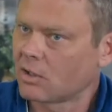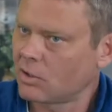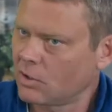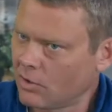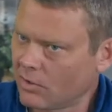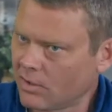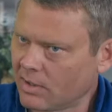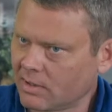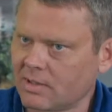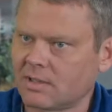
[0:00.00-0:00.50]

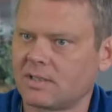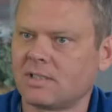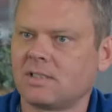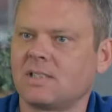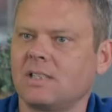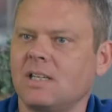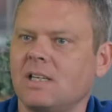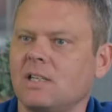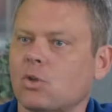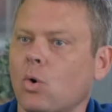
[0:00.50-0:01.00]
curing the
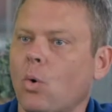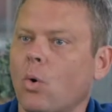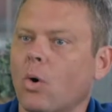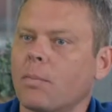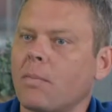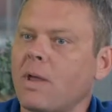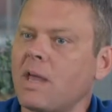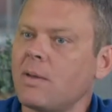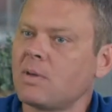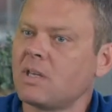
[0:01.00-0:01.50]
disease
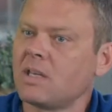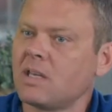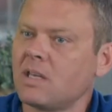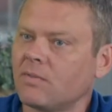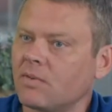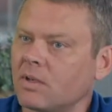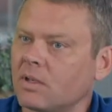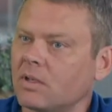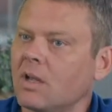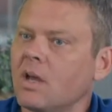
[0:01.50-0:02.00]
or maybe
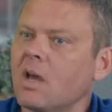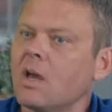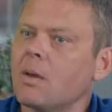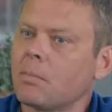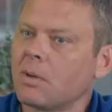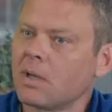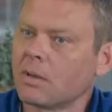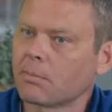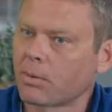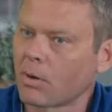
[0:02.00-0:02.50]
even
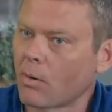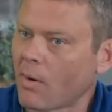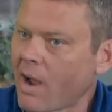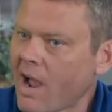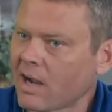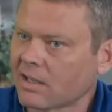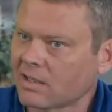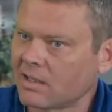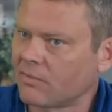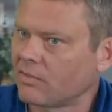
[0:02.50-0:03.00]
being
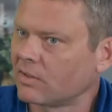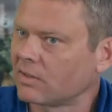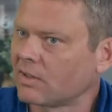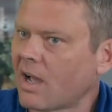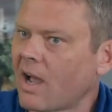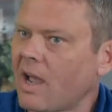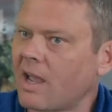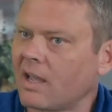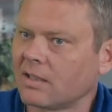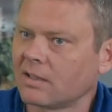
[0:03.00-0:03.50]
proactive and,
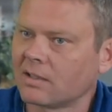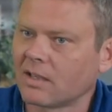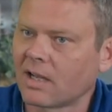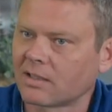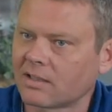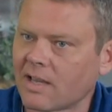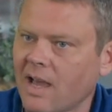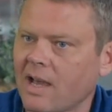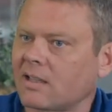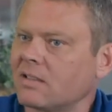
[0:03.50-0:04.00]
and
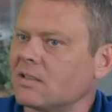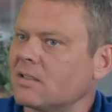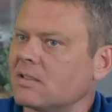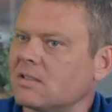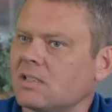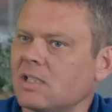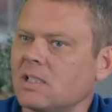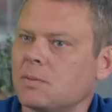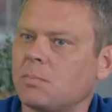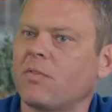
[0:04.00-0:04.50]
attacking the
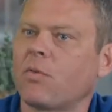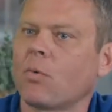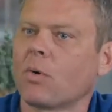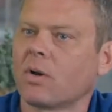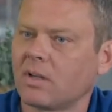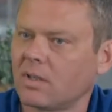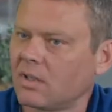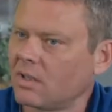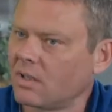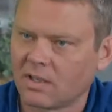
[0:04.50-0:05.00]
disease
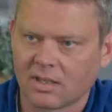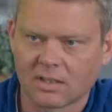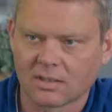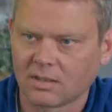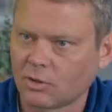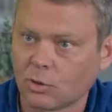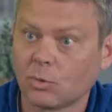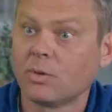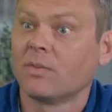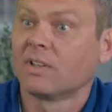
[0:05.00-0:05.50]
before it,
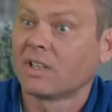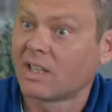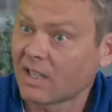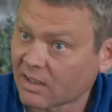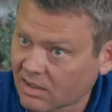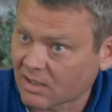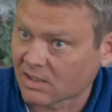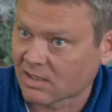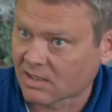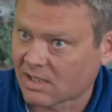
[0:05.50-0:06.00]
you even
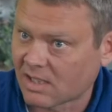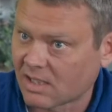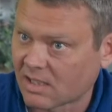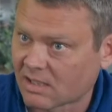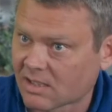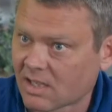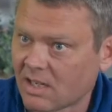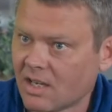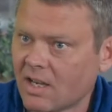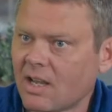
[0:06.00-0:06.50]
get the
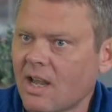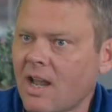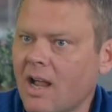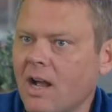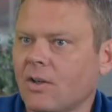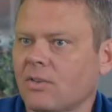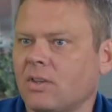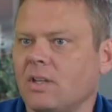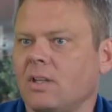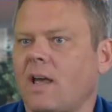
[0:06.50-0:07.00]
disease. Sure.
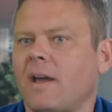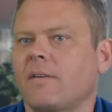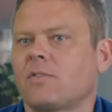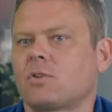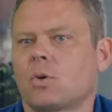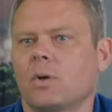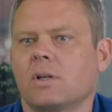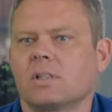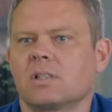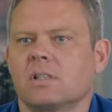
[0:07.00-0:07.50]
Healthy life
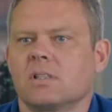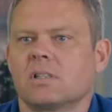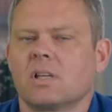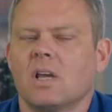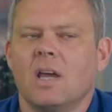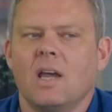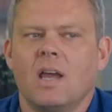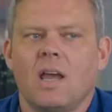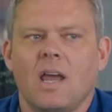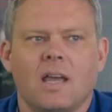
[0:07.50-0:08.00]
choices.
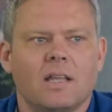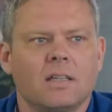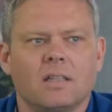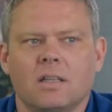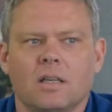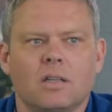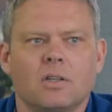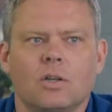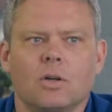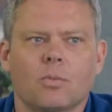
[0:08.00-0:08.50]

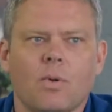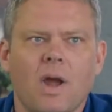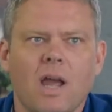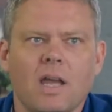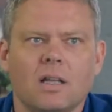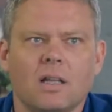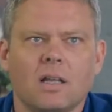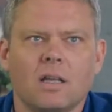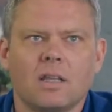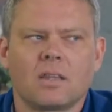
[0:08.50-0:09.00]
And you're
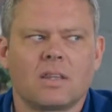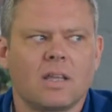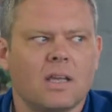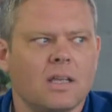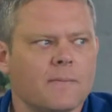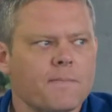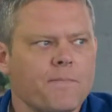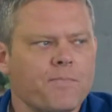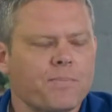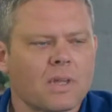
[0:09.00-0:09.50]
right
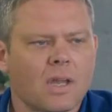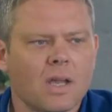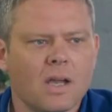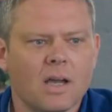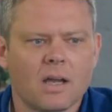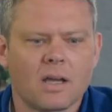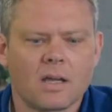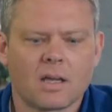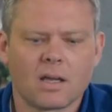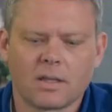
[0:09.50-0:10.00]
that
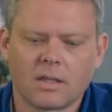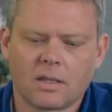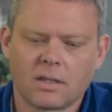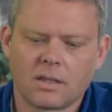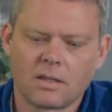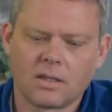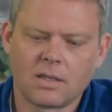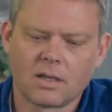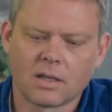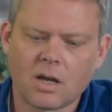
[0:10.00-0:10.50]
uh,
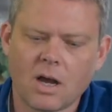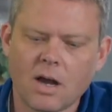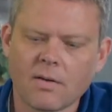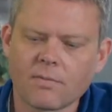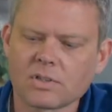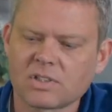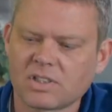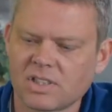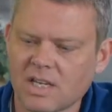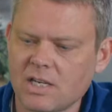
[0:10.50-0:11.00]
the
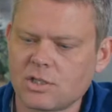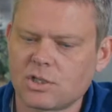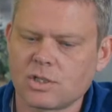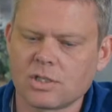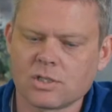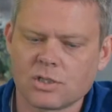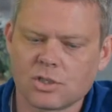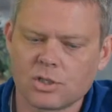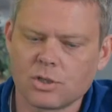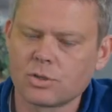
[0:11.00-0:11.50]

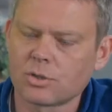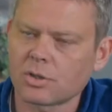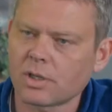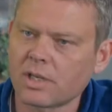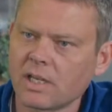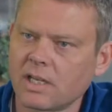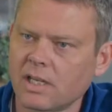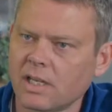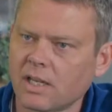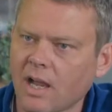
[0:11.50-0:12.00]
conversations
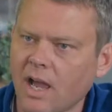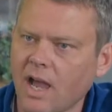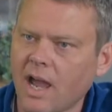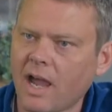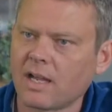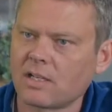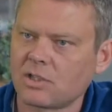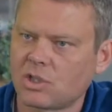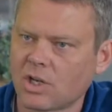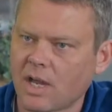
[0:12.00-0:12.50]
usually get
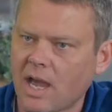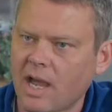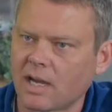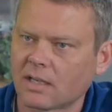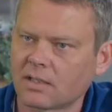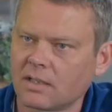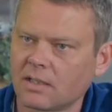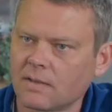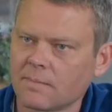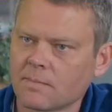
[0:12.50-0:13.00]

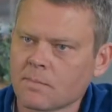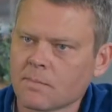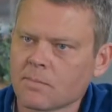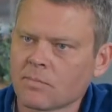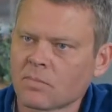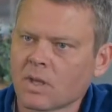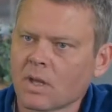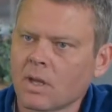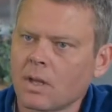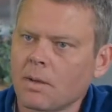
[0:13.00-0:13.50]
hijacked
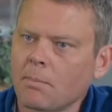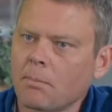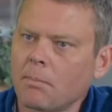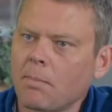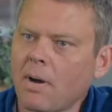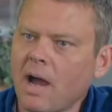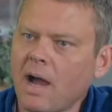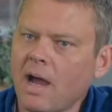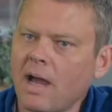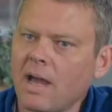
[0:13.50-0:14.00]

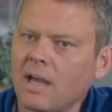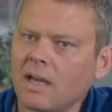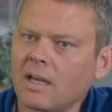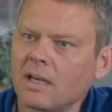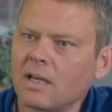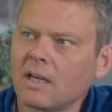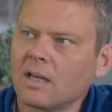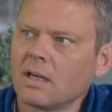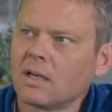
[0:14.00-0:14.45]
by,